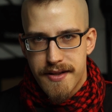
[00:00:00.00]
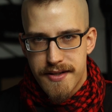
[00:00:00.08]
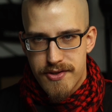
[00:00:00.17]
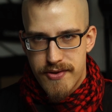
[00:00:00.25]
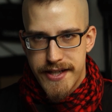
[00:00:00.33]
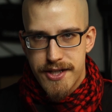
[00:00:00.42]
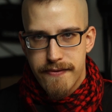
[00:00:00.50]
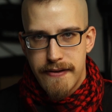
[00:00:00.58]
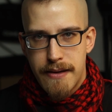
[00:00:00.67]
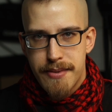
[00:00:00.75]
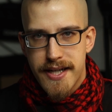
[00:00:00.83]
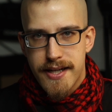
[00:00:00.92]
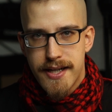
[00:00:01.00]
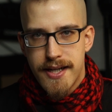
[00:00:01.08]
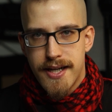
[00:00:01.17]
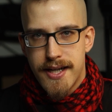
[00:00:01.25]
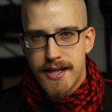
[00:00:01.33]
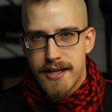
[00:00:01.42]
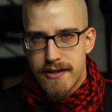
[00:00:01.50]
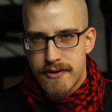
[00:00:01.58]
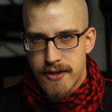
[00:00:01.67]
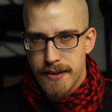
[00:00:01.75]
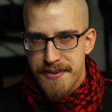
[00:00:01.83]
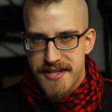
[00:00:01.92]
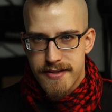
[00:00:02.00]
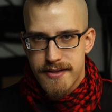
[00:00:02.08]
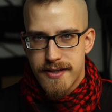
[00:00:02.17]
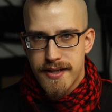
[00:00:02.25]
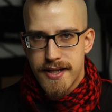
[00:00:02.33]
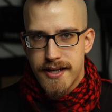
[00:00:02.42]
the stretchy fabric, rips,